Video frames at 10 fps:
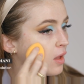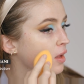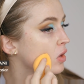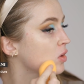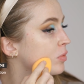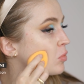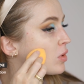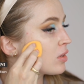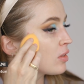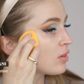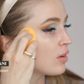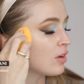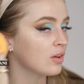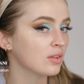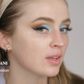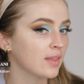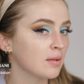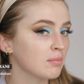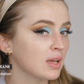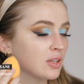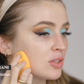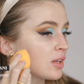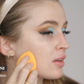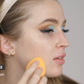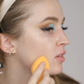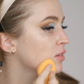And I'm going to, oh, look at that magic.